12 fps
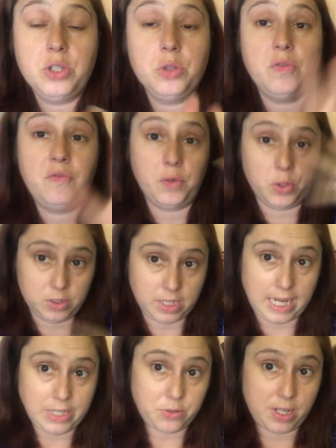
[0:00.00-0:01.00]
two full
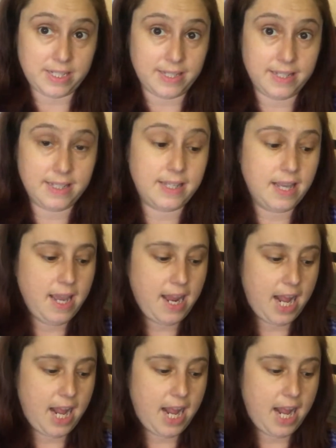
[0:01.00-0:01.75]
night dresses,